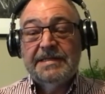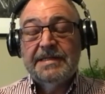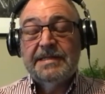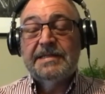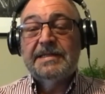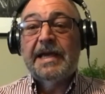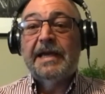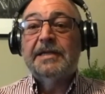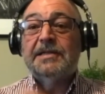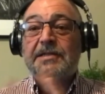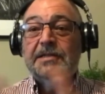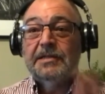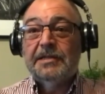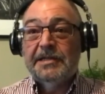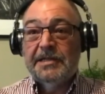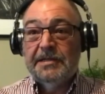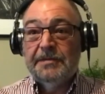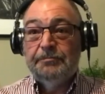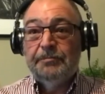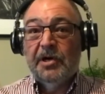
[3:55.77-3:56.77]
It's
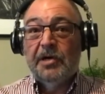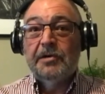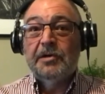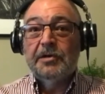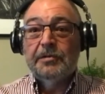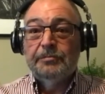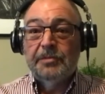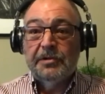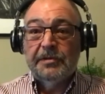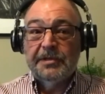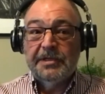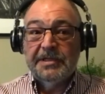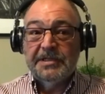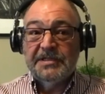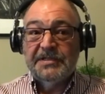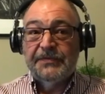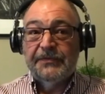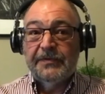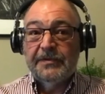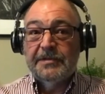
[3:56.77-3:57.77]
actually Bunker
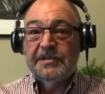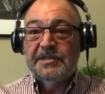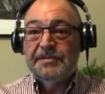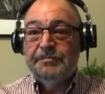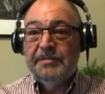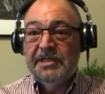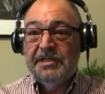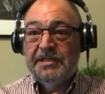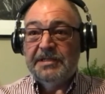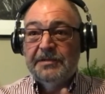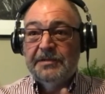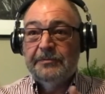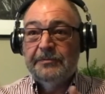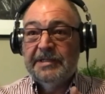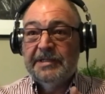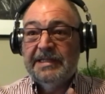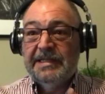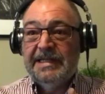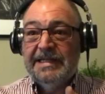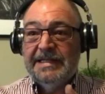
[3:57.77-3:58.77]
Bullion's first minted
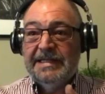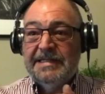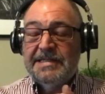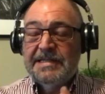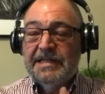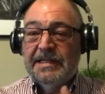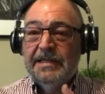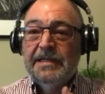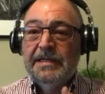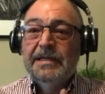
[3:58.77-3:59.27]
release